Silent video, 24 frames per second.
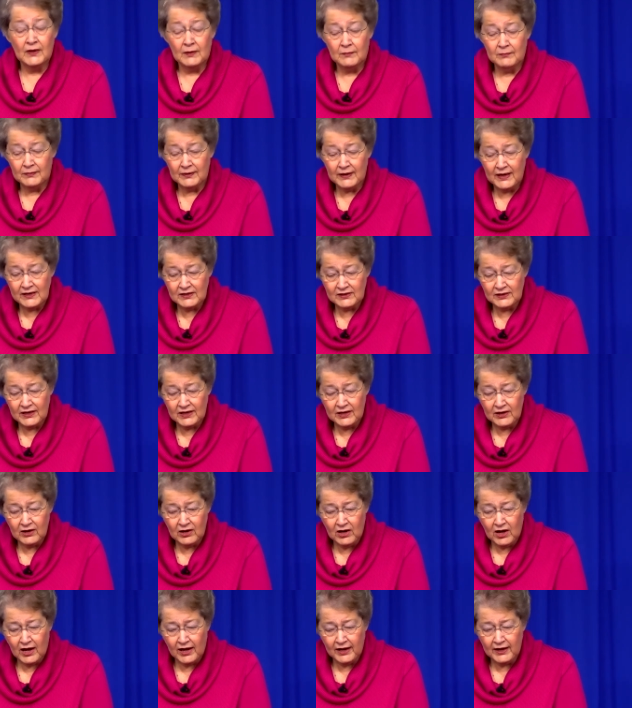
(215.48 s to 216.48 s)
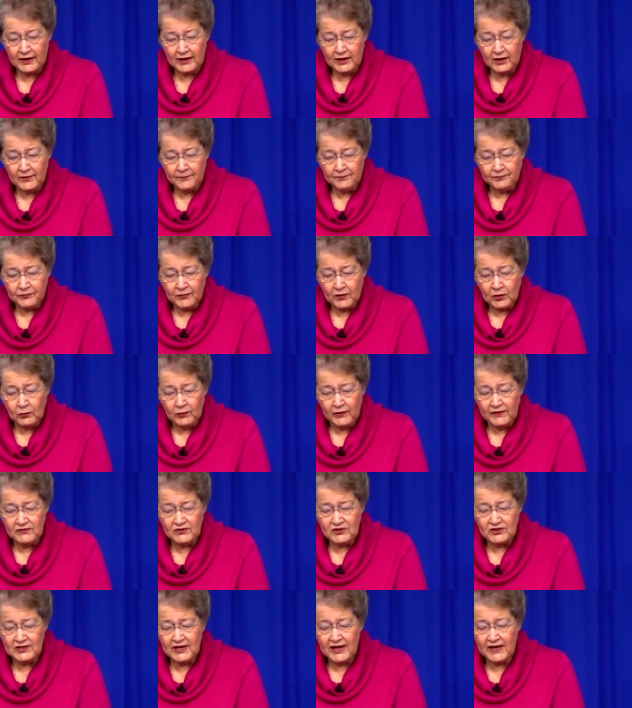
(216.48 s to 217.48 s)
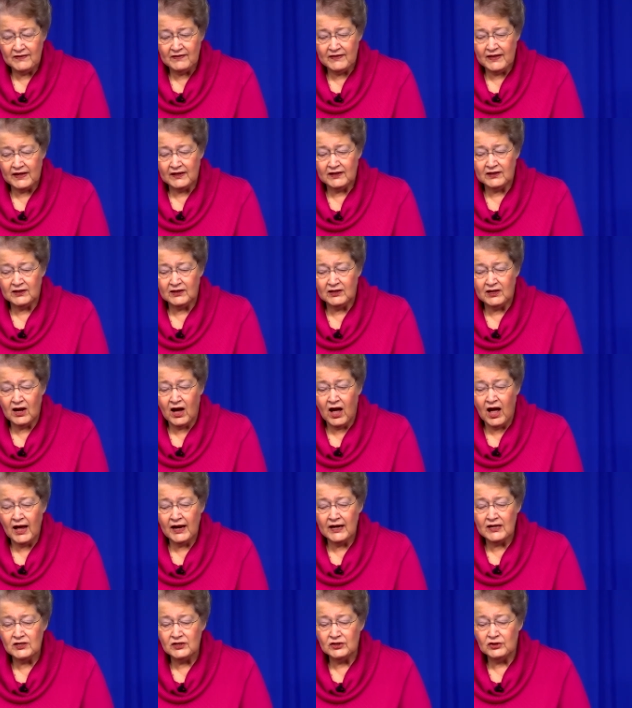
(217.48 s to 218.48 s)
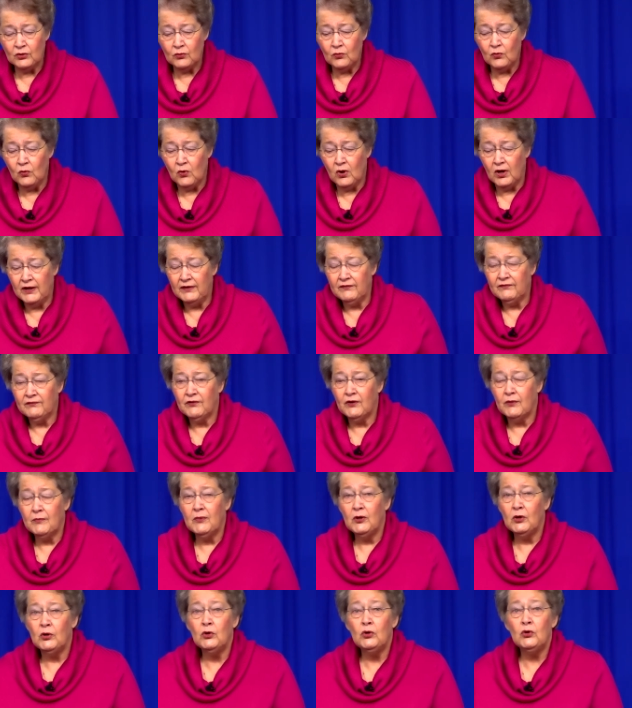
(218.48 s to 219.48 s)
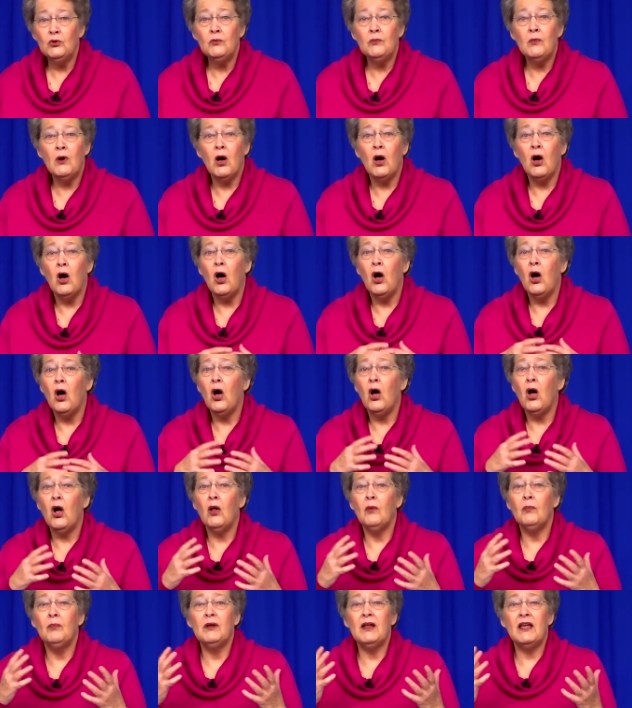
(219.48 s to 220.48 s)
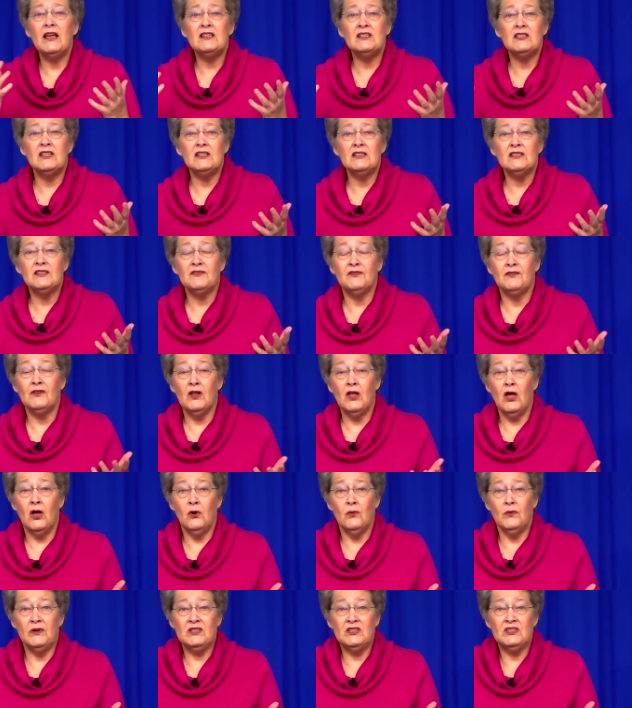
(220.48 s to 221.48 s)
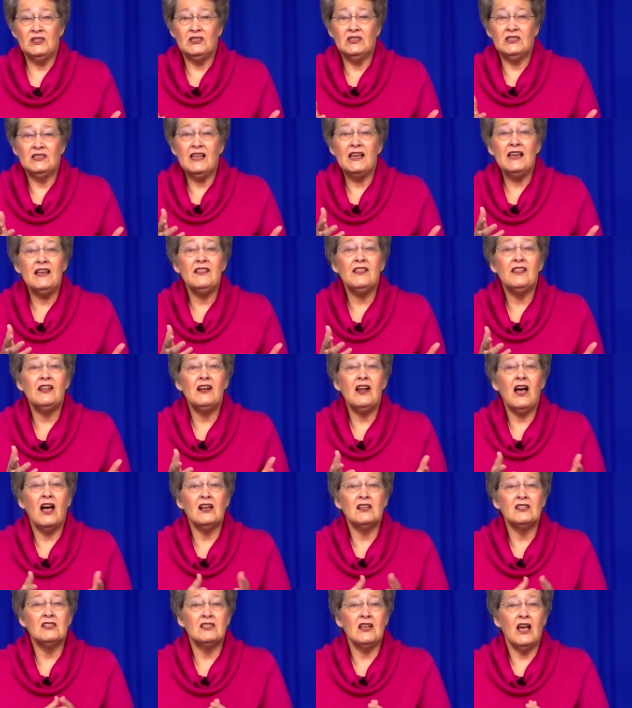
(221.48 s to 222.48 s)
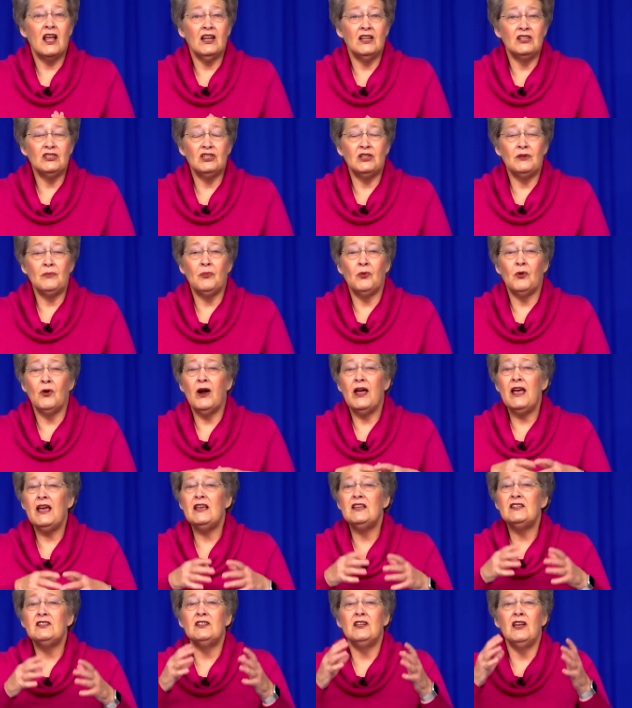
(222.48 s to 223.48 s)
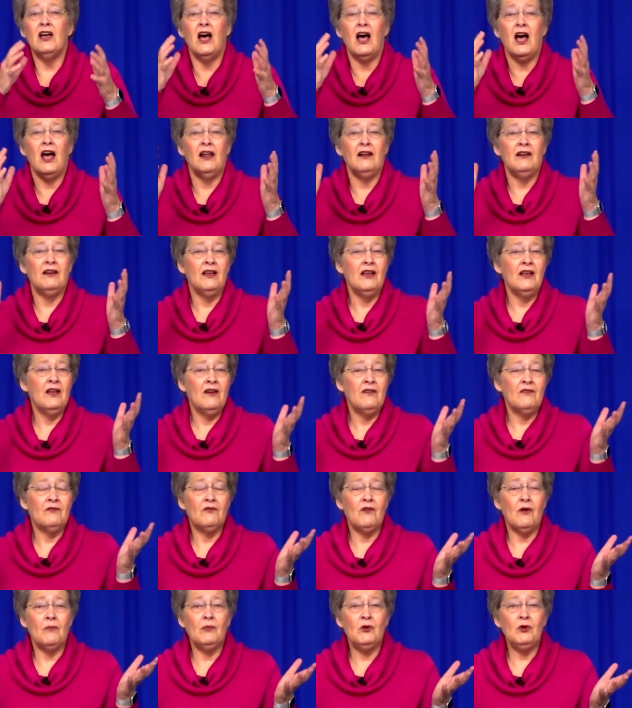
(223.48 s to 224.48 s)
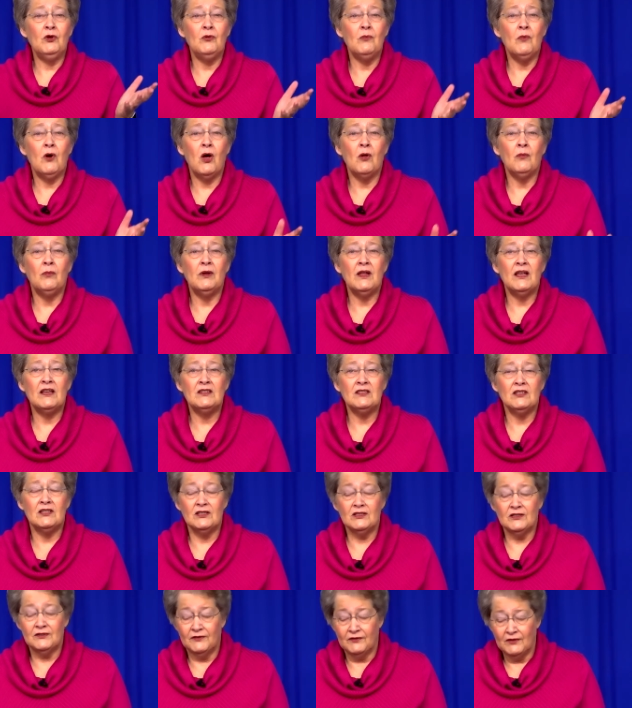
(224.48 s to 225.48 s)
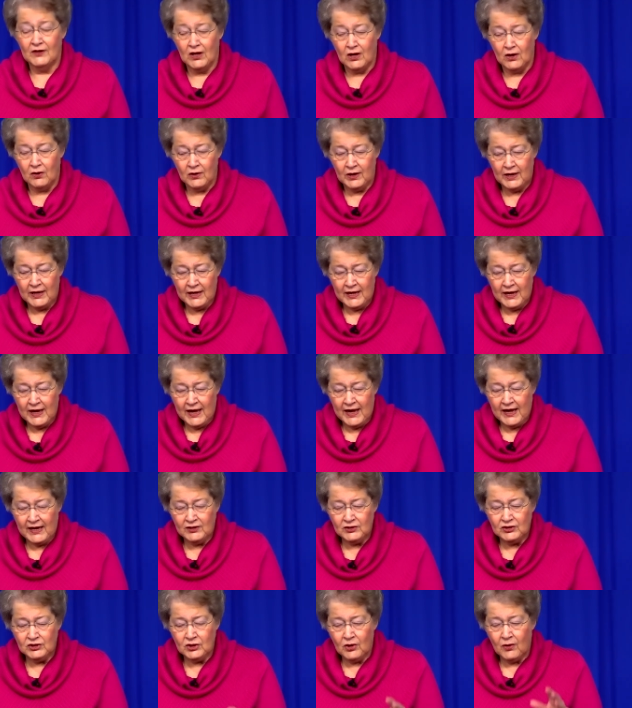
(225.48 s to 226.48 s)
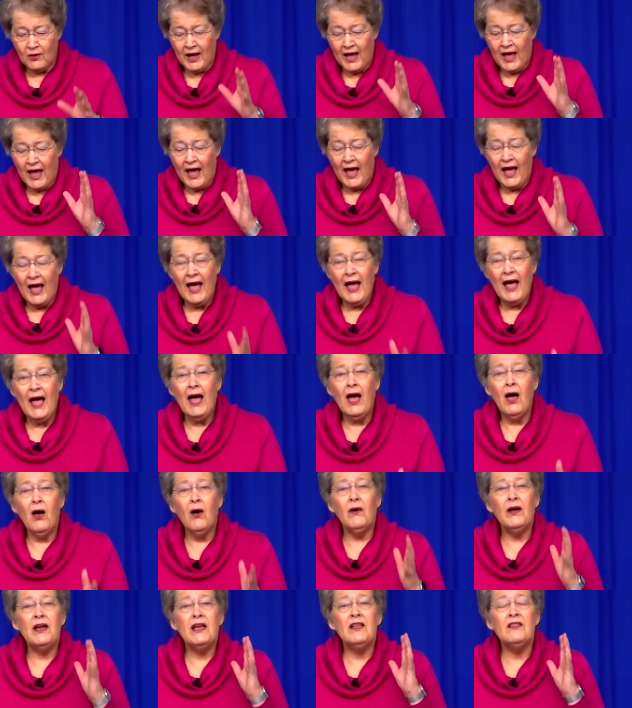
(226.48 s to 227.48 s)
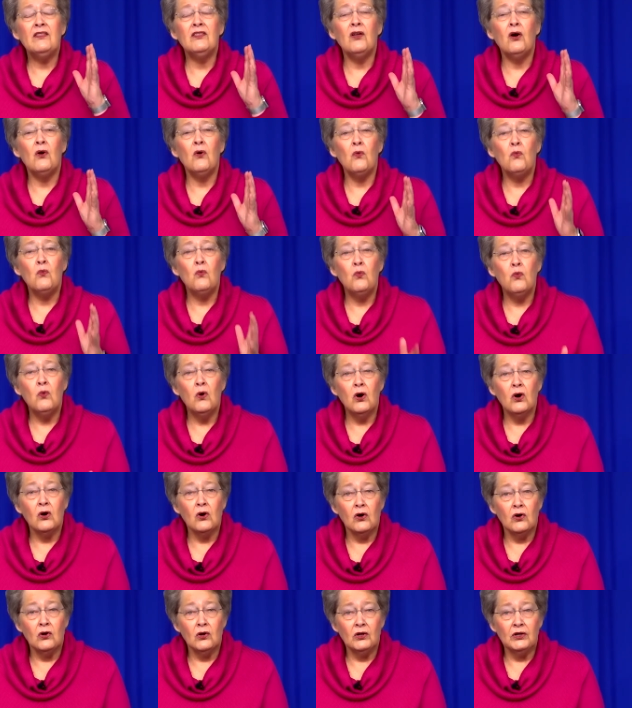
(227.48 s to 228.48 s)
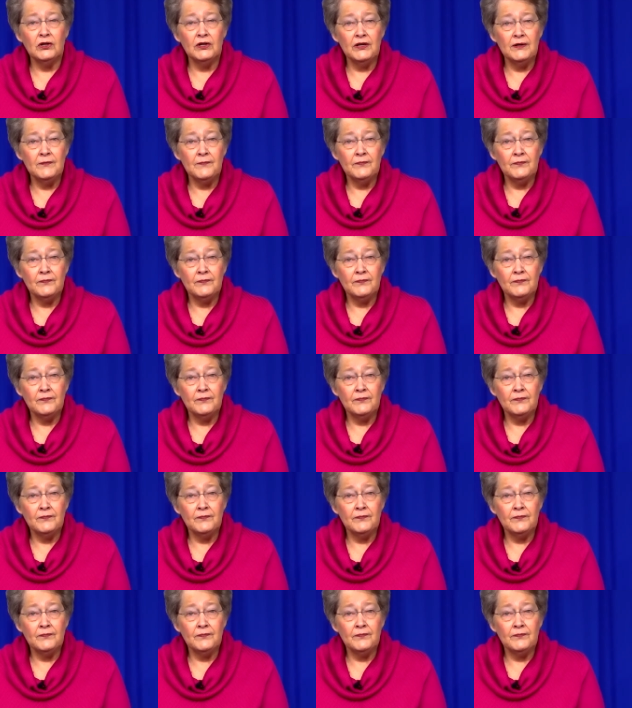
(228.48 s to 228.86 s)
Blessing God. We've said that God is the one from whom all blessings flow. We sing the doxology, praise God, from whom all blessings flow. And so, how in the world